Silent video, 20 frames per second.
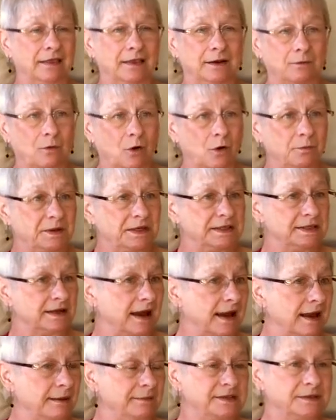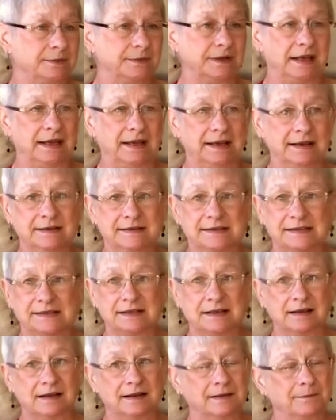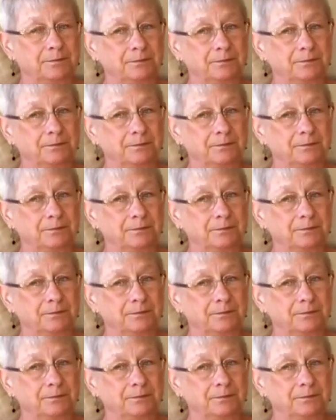there won't be times when he's